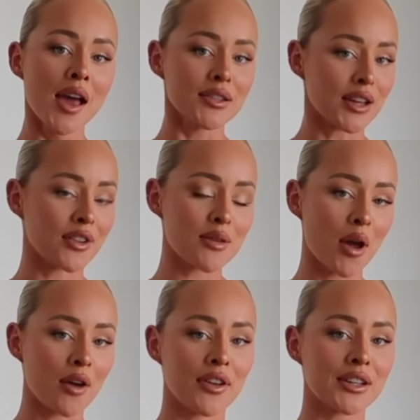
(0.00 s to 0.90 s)
Definitely
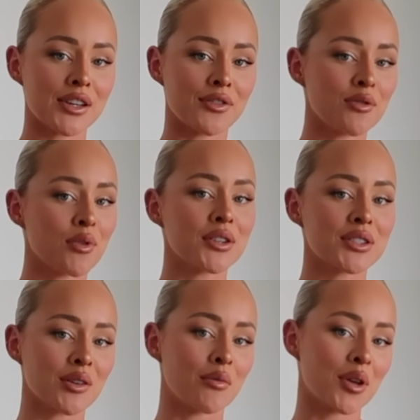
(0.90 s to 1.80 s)
perfect if you want
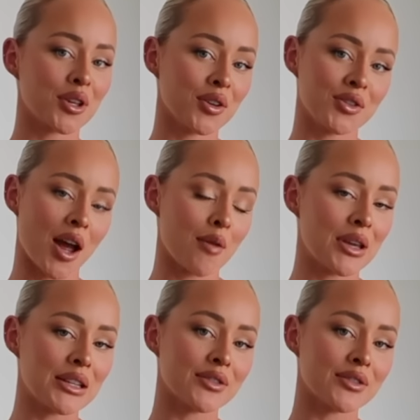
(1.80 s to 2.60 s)
some cute jammies